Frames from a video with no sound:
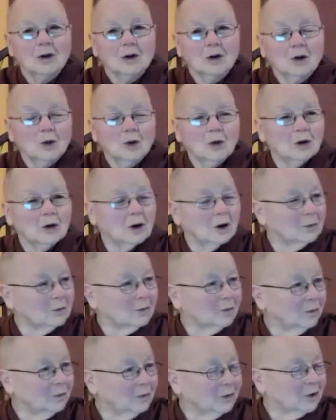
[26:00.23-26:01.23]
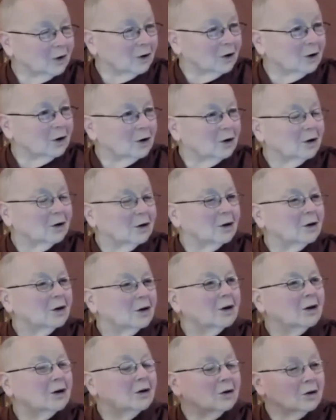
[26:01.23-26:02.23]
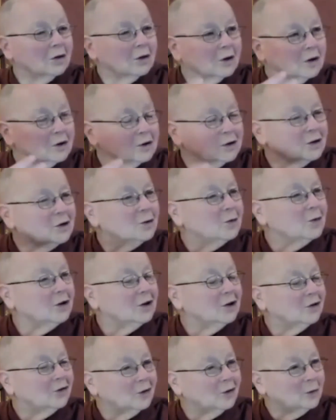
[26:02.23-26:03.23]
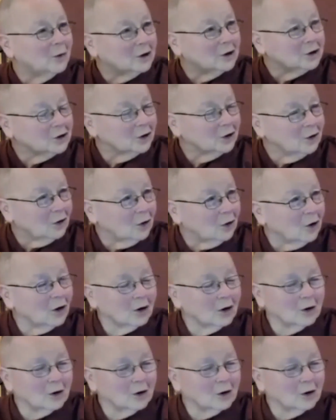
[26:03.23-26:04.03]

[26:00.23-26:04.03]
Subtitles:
when I'm either consuming information or